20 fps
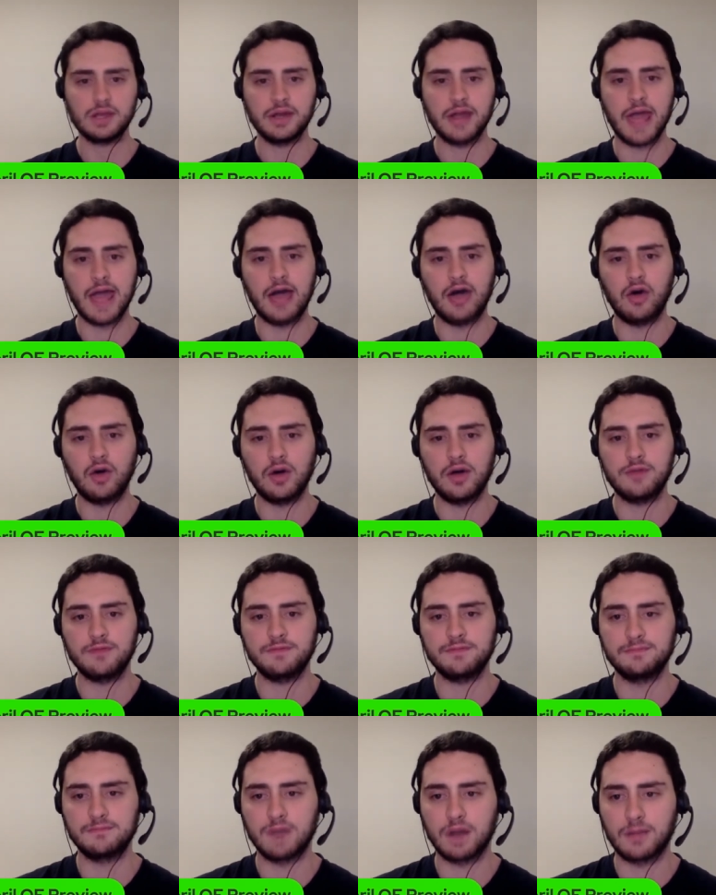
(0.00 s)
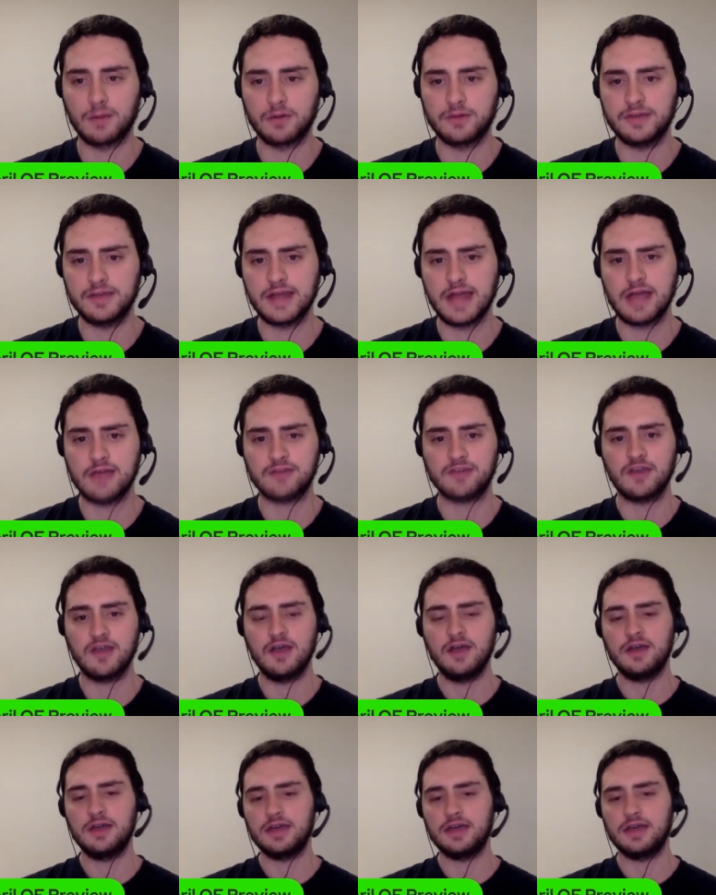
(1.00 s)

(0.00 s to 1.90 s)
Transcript: Now, Martinez